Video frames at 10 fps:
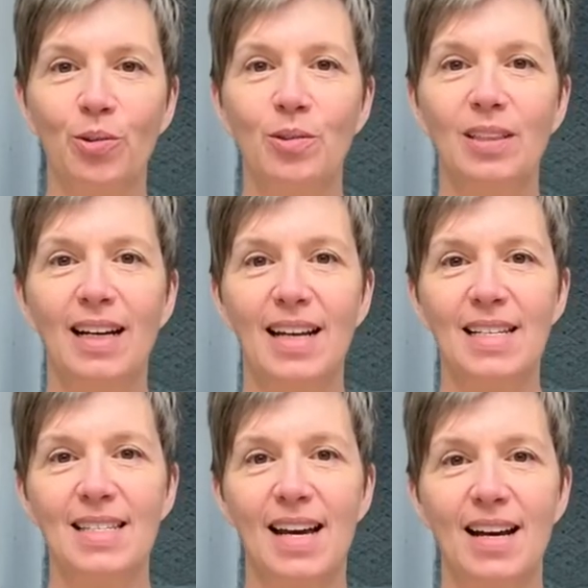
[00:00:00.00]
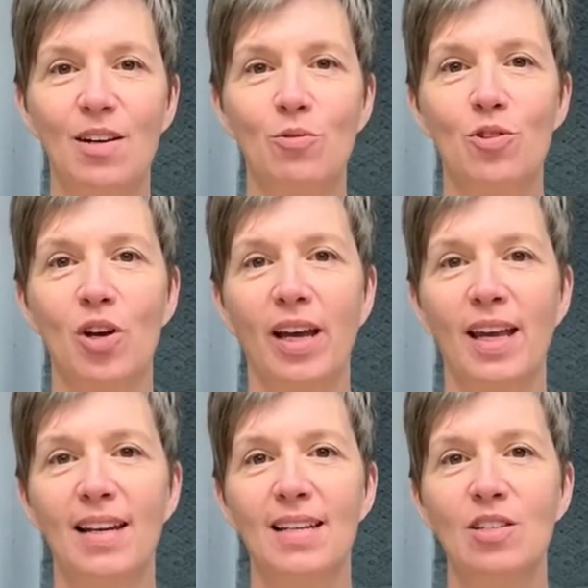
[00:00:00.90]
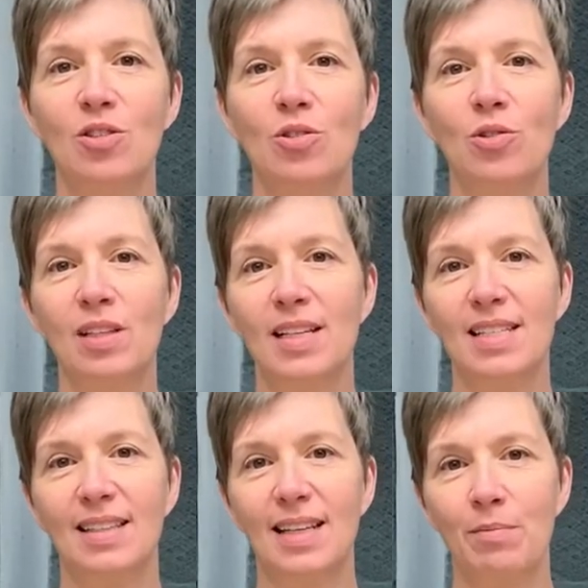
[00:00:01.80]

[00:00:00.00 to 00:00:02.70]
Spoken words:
the room where all the steps in manufacturing